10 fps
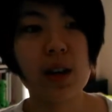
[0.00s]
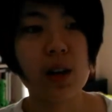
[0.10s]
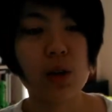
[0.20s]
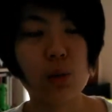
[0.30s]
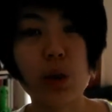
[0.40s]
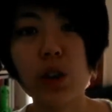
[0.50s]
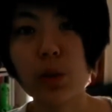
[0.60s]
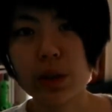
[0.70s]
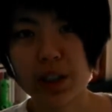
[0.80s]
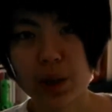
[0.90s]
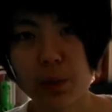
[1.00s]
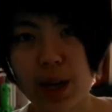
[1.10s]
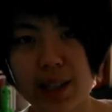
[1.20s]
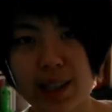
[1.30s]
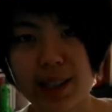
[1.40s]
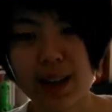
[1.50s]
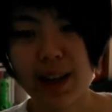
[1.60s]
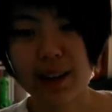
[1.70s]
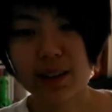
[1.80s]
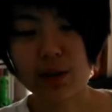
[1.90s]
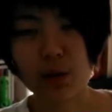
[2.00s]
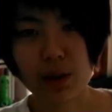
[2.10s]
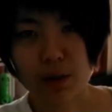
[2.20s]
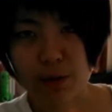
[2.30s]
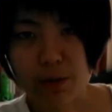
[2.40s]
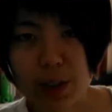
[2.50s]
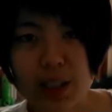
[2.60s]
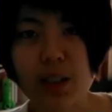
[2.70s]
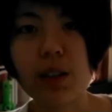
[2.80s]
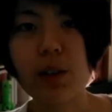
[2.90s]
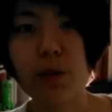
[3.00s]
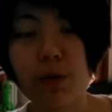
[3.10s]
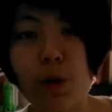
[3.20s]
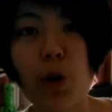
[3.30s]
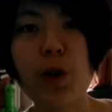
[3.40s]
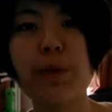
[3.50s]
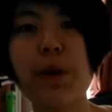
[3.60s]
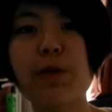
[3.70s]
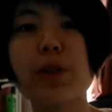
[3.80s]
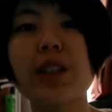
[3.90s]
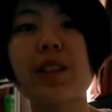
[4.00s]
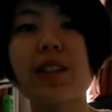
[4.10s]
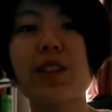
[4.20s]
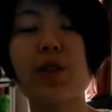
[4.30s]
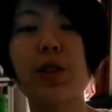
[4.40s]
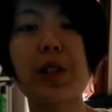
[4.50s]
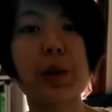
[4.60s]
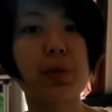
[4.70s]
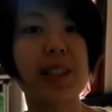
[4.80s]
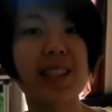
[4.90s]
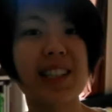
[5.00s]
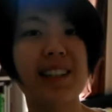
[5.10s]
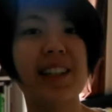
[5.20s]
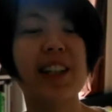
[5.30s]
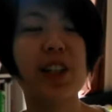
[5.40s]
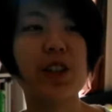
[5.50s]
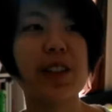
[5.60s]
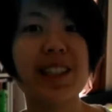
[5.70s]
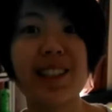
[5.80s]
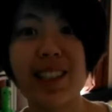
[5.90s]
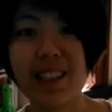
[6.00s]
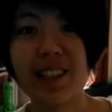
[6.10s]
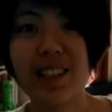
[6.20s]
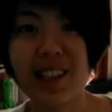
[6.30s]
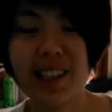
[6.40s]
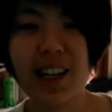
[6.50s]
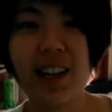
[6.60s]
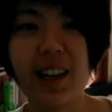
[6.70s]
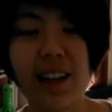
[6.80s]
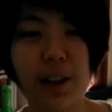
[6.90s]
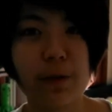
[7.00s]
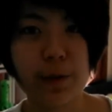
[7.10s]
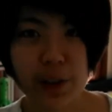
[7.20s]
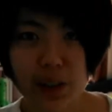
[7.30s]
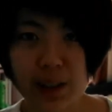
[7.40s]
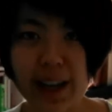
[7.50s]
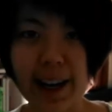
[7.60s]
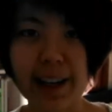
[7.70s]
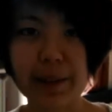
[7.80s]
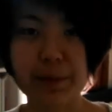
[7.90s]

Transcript: what you want to express, and sort of the physical form of what it is you're expressing. Like it creates distance. And I feel like